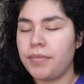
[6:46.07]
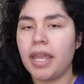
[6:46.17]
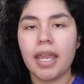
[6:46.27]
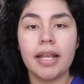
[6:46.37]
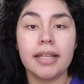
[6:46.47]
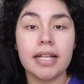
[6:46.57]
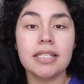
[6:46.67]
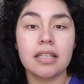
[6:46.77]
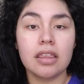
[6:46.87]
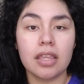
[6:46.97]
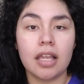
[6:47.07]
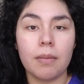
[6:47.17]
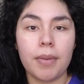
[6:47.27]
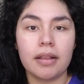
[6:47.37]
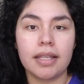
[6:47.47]
and that's the thing
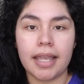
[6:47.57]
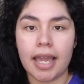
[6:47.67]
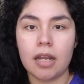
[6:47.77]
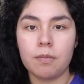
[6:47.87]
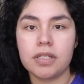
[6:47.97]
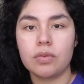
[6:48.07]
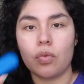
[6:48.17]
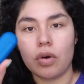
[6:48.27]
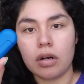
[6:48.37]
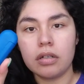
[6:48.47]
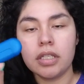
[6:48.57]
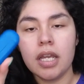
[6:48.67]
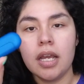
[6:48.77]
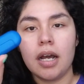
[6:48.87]
about the cannabis world.